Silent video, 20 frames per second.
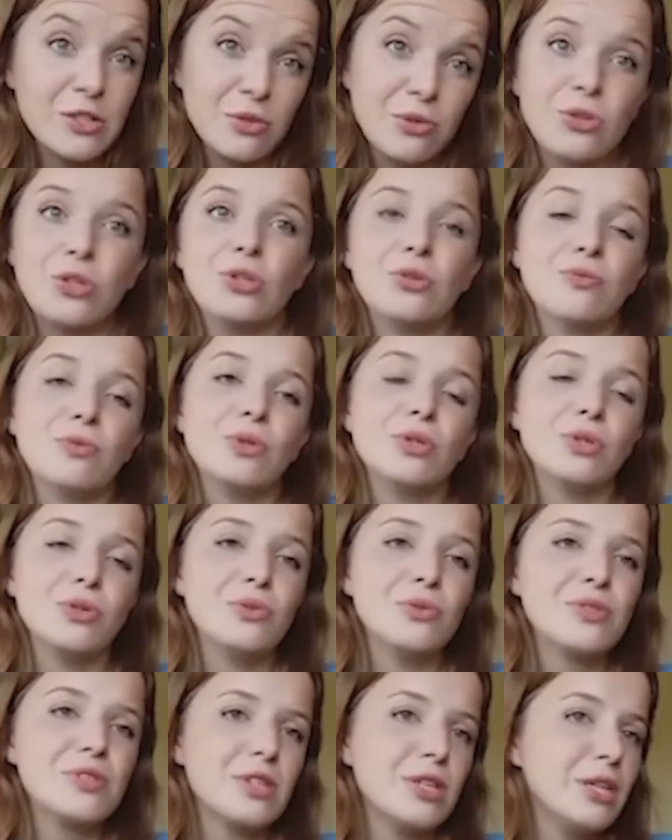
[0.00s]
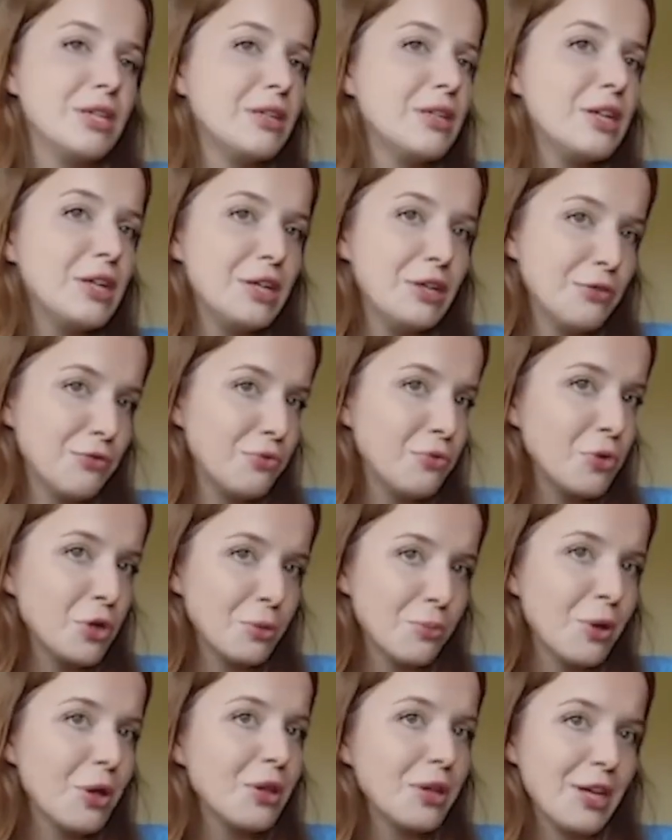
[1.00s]
two you would use in
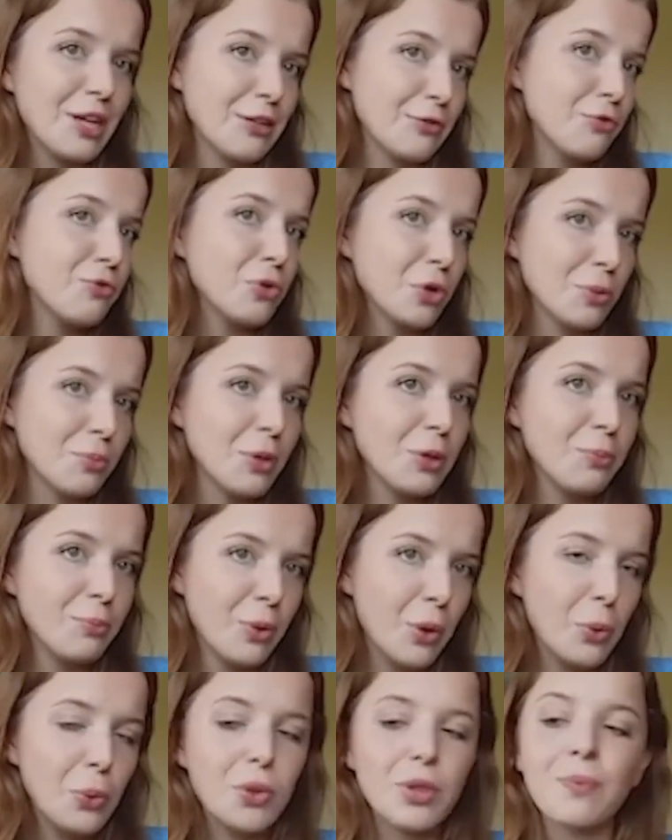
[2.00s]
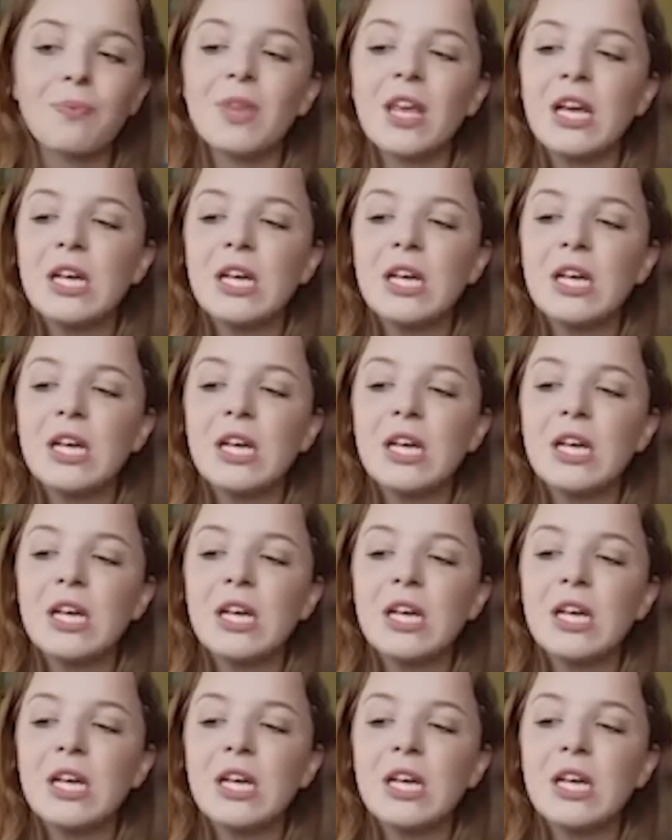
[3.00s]
informal and formal both.